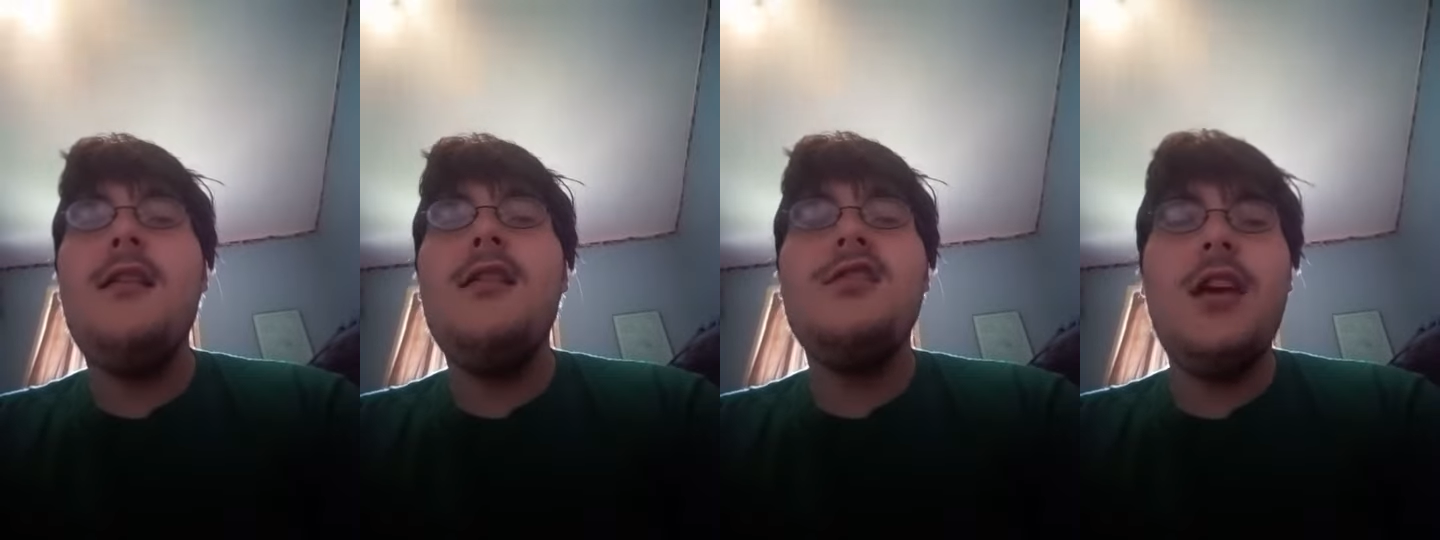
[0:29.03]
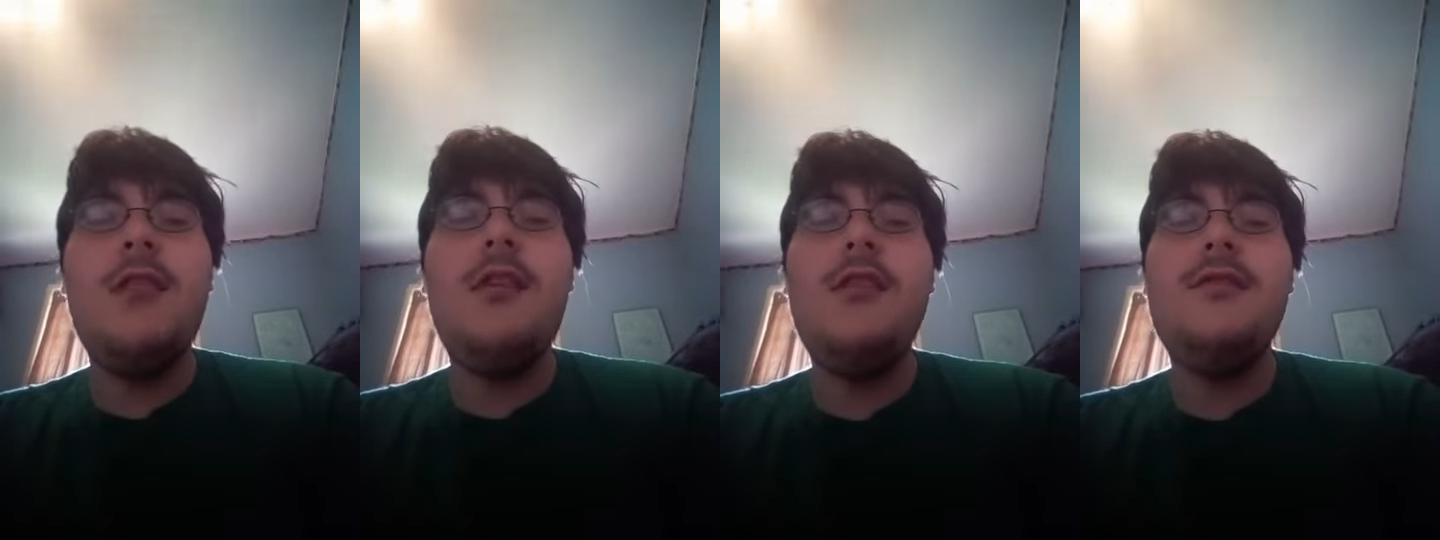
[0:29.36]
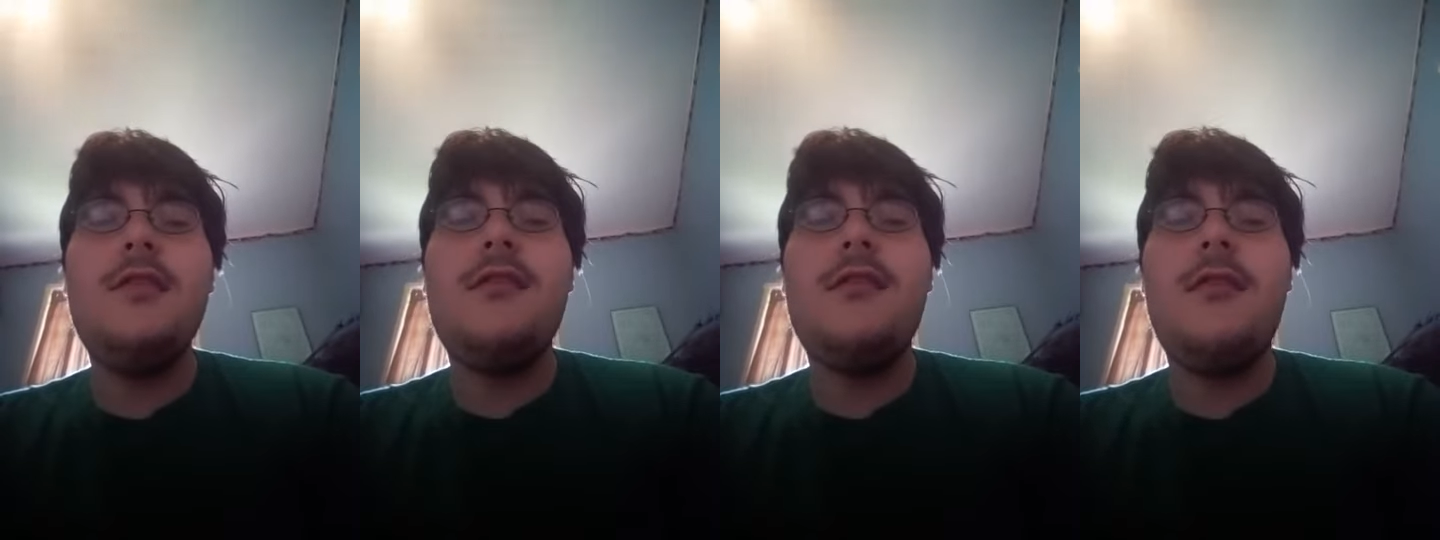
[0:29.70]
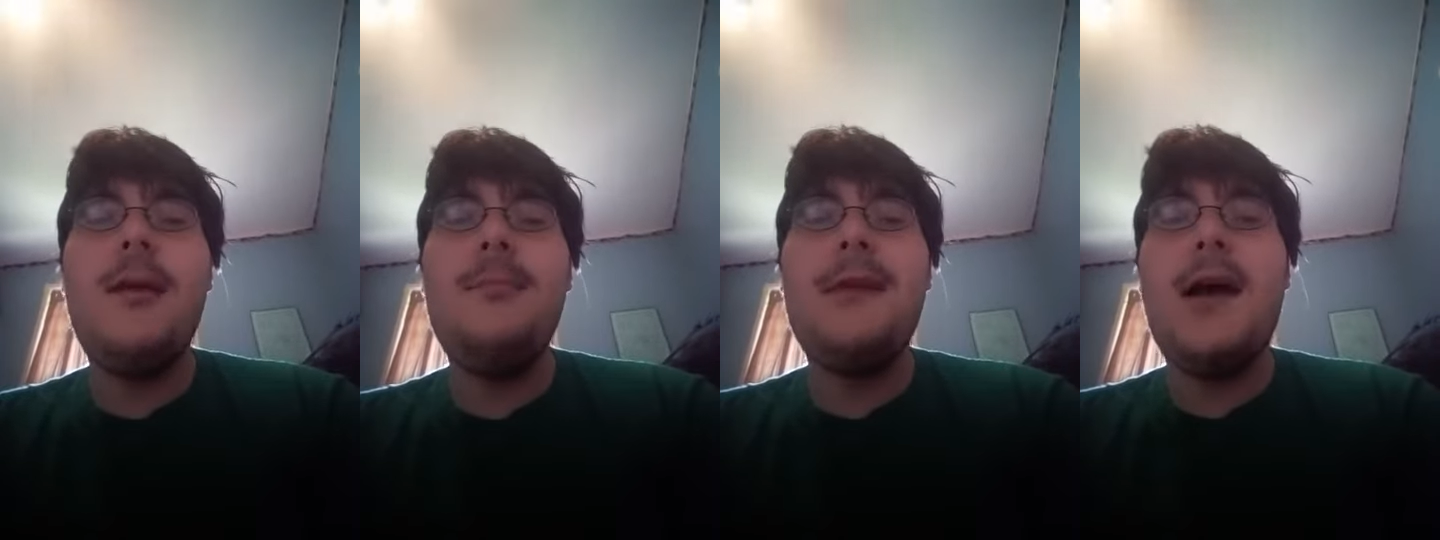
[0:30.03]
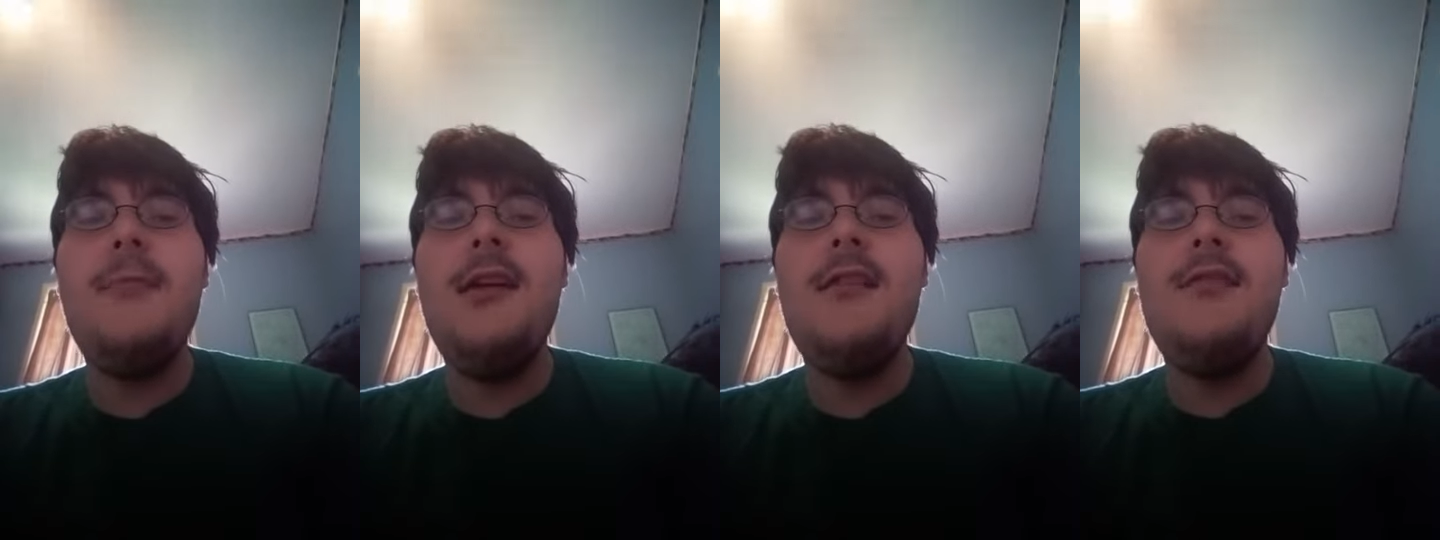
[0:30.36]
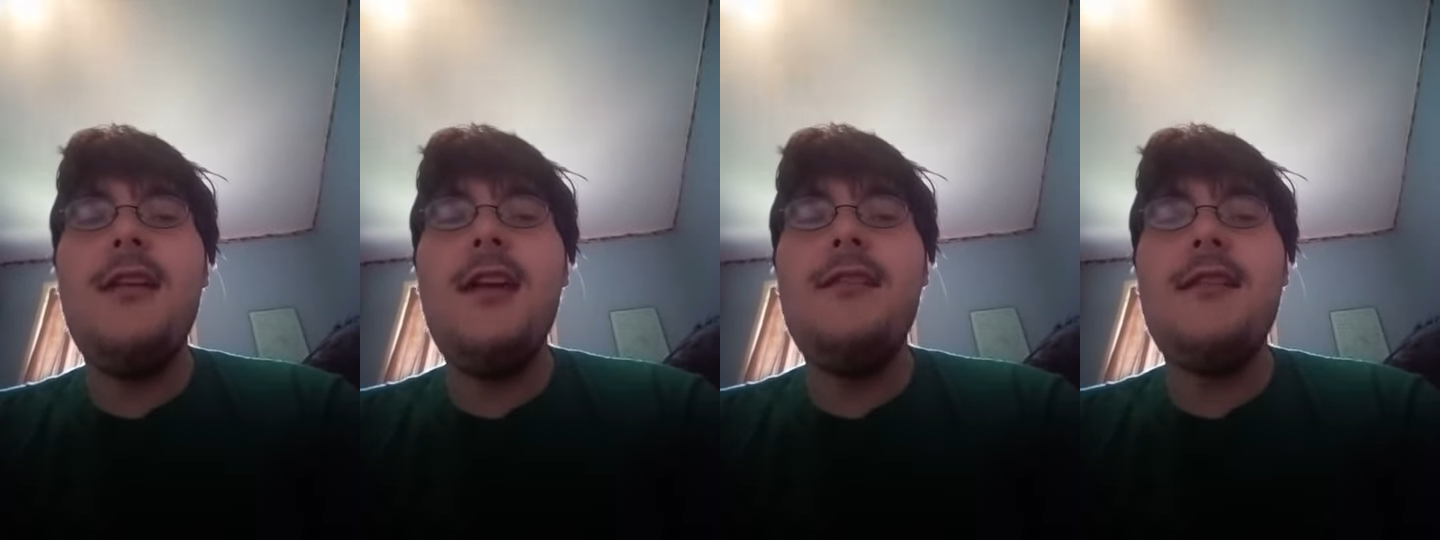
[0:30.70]
she wrote the script I'm
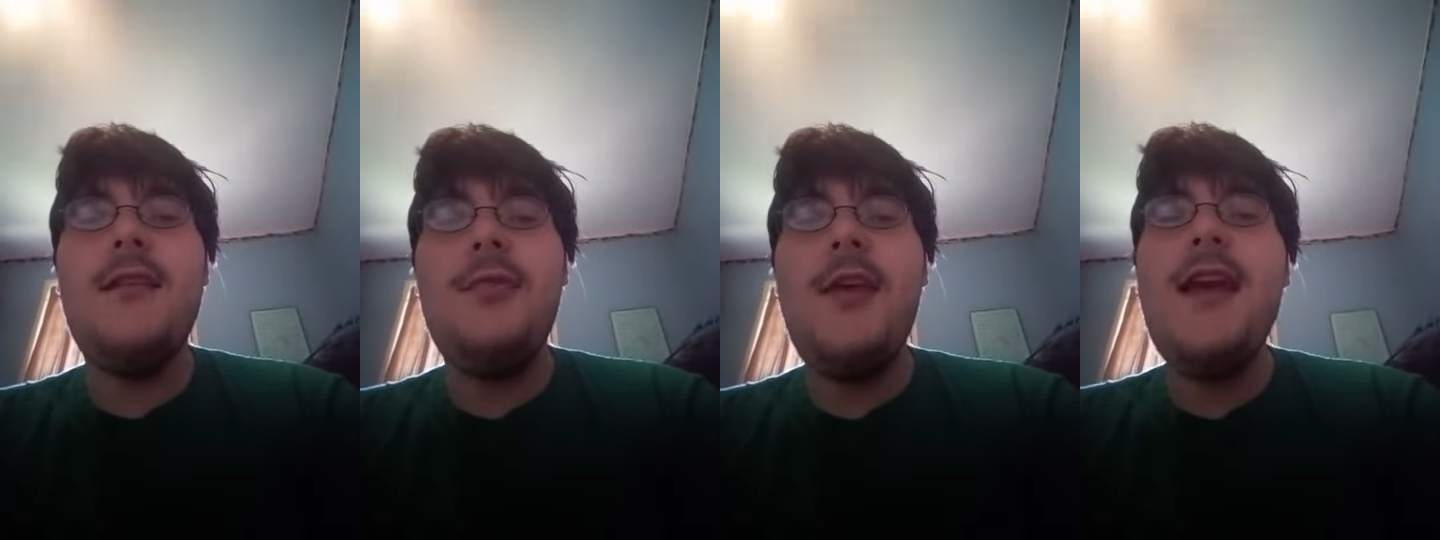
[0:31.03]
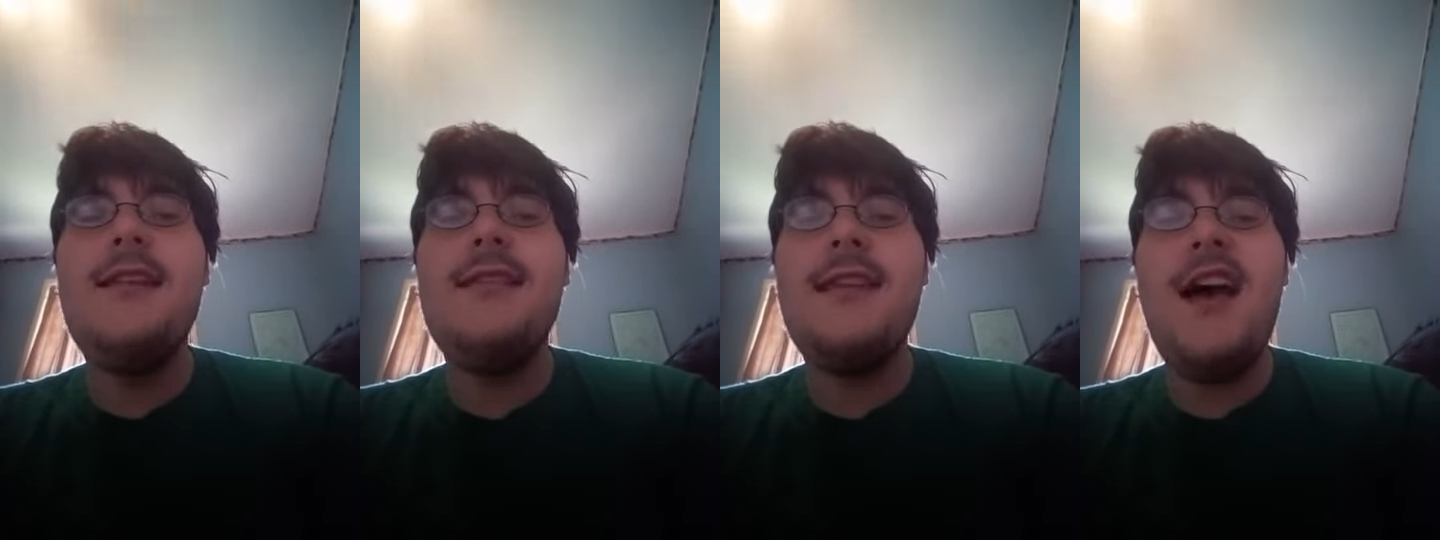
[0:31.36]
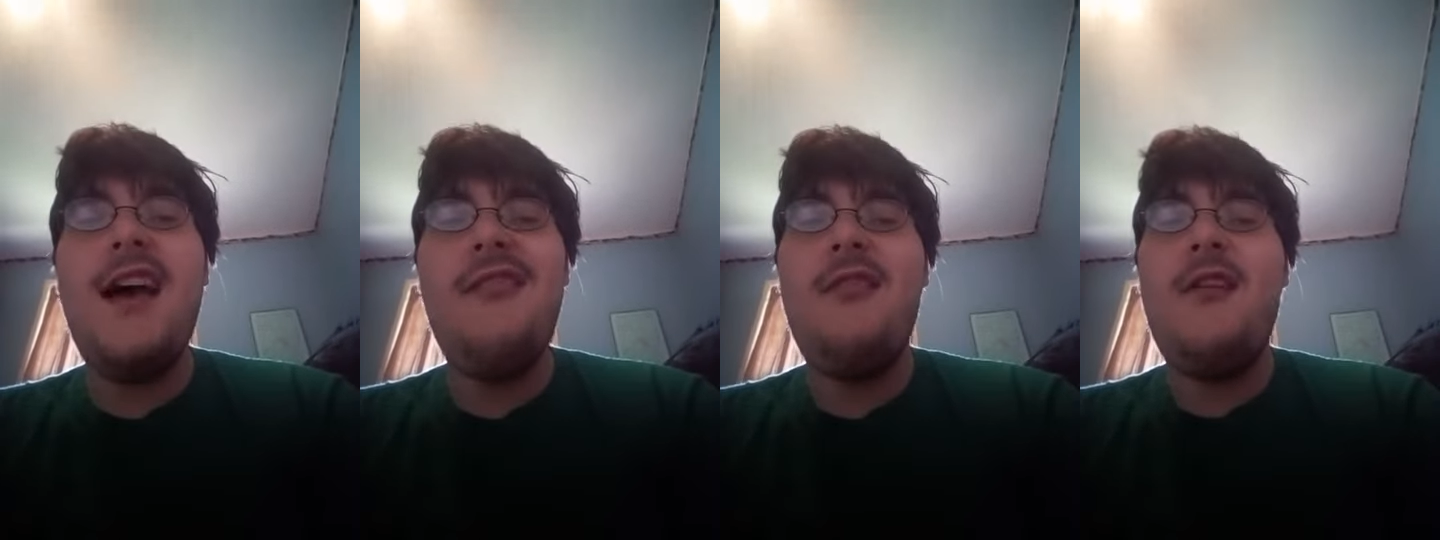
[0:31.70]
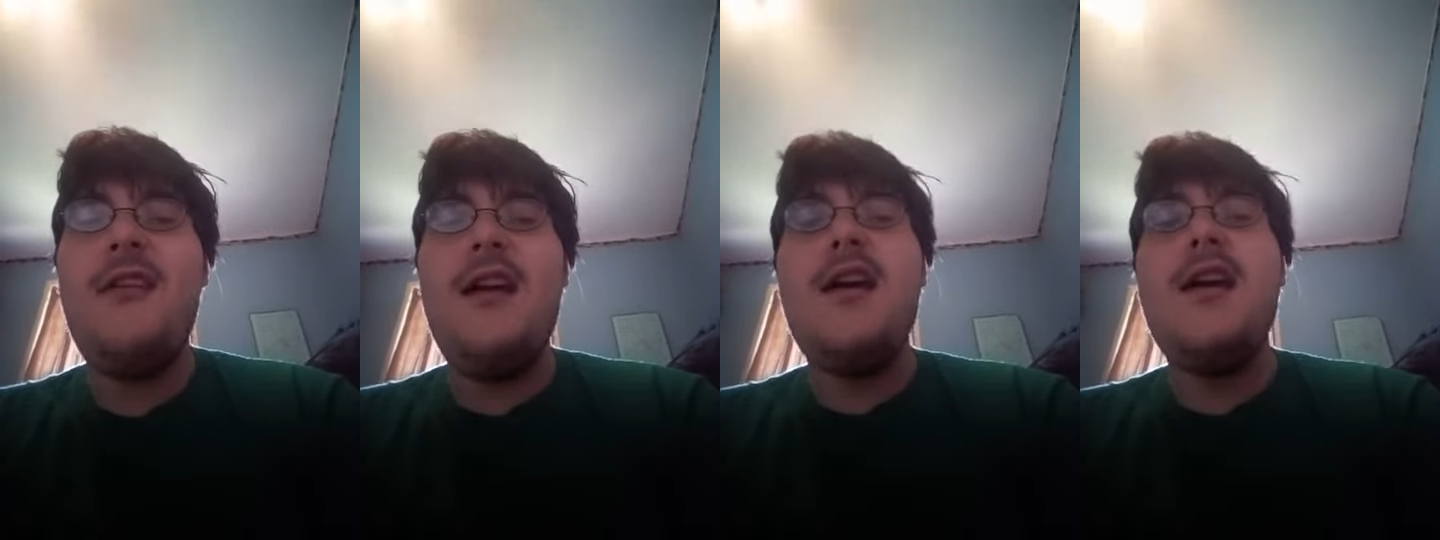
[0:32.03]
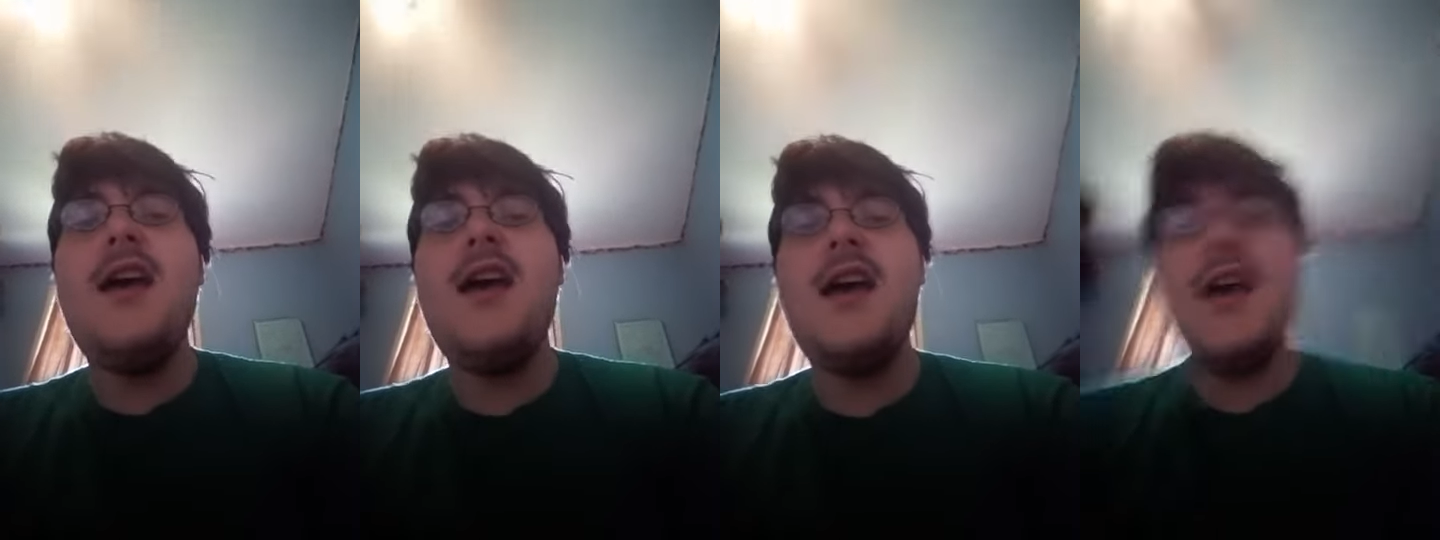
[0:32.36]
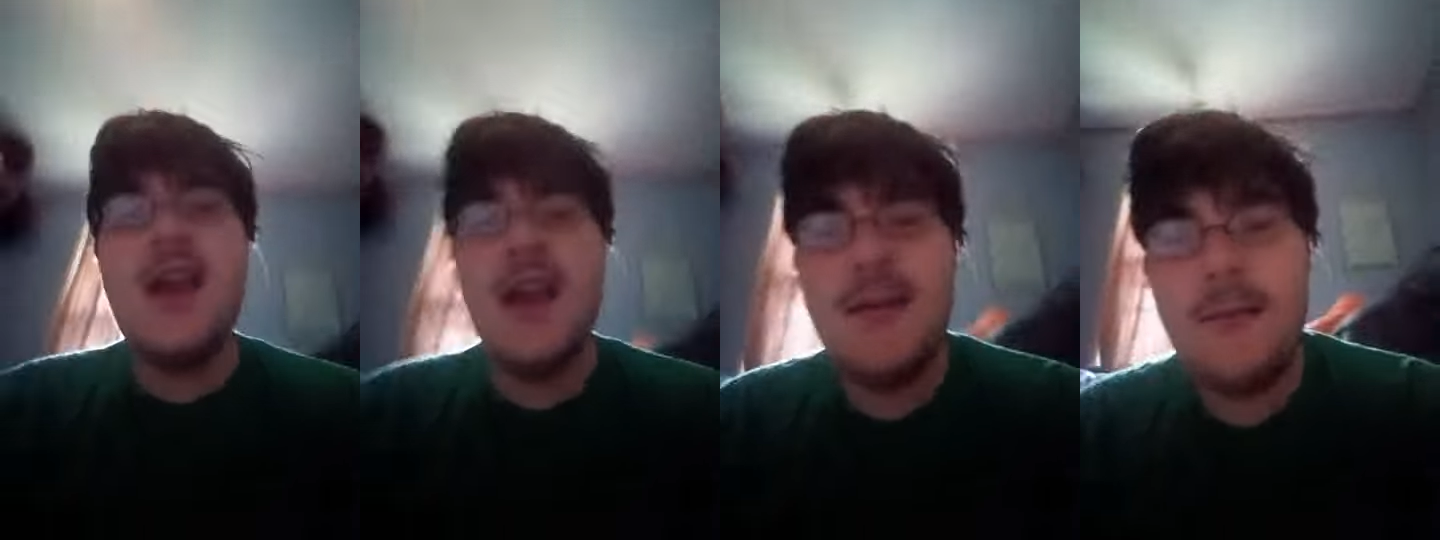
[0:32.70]
using, so thanks, Steph.
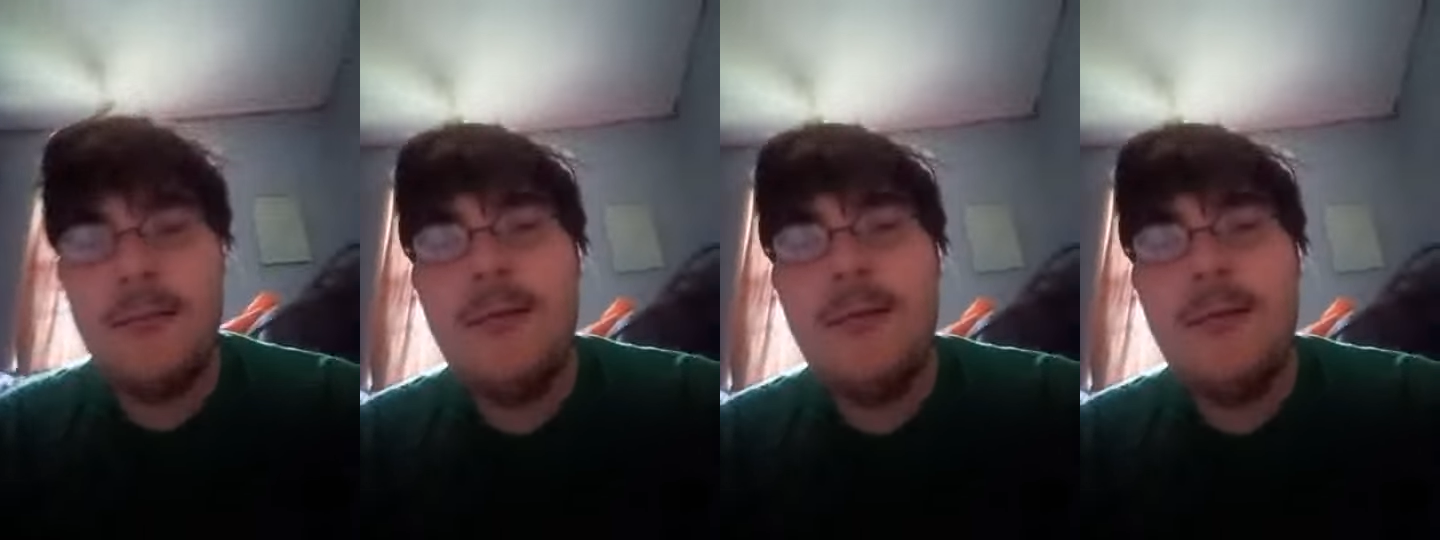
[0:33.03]
And